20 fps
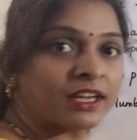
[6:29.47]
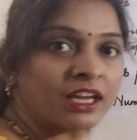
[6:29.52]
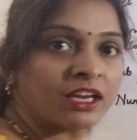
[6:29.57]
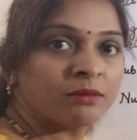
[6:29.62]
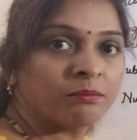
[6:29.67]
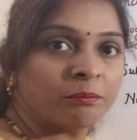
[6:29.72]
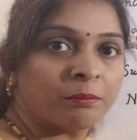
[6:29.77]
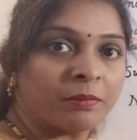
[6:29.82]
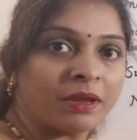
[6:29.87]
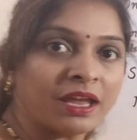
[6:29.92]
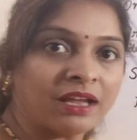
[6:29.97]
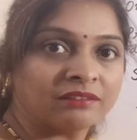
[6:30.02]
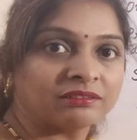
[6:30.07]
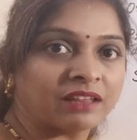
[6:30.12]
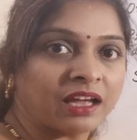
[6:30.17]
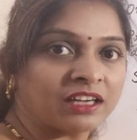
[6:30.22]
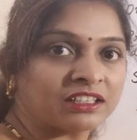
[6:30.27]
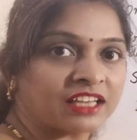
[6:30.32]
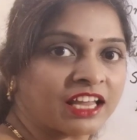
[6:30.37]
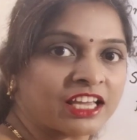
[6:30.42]
make that
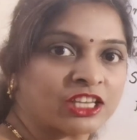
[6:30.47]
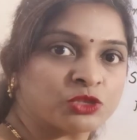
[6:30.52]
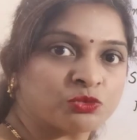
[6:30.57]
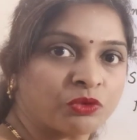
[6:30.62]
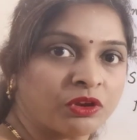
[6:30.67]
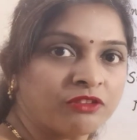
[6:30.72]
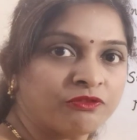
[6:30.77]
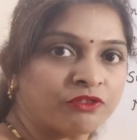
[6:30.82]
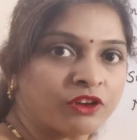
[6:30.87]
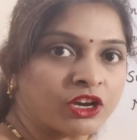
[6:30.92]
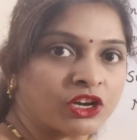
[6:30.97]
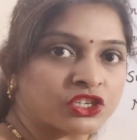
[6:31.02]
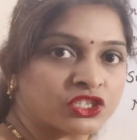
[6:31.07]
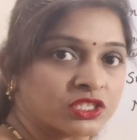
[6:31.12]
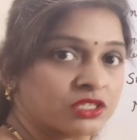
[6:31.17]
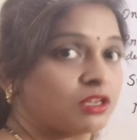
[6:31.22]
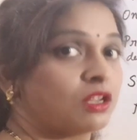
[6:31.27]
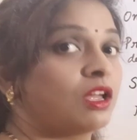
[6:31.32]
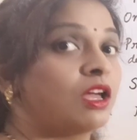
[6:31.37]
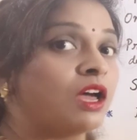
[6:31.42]
as one function.
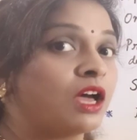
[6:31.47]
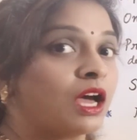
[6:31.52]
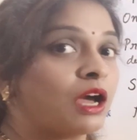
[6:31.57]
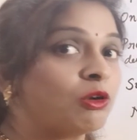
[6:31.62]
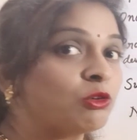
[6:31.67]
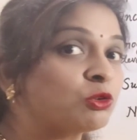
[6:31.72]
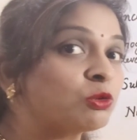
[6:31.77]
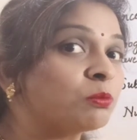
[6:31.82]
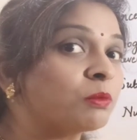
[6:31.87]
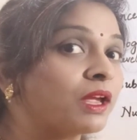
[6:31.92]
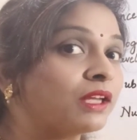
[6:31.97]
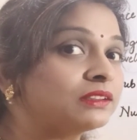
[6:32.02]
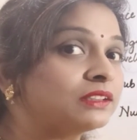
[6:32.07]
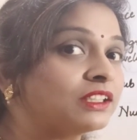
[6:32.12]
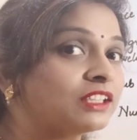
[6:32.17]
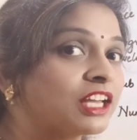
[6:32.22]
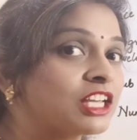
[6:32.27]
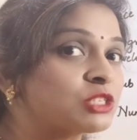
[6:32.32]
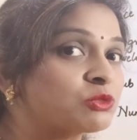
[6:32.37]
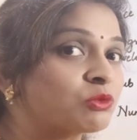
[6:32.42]
How to make that as
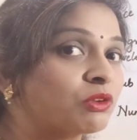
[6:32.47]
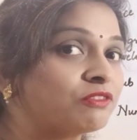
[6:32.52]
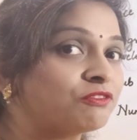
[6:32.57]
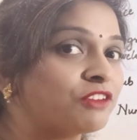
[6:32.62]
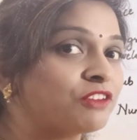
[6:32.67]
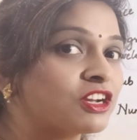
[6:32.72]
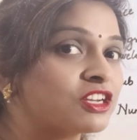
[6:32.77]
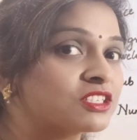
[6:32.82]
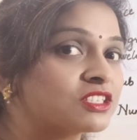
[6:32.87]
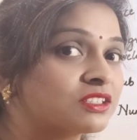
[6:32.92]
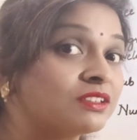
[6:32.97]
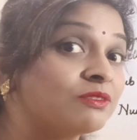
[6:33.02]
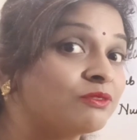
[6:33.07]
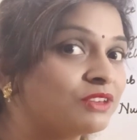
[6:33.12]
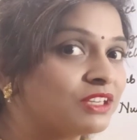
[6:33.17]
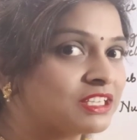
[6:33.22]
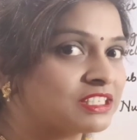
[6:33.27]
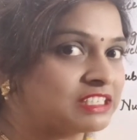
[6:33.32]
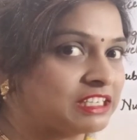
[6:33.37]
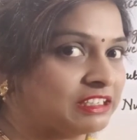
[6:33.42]
one function? We'll see
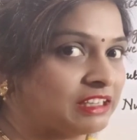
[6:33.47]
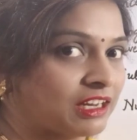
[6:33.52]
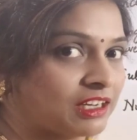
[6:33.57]
that.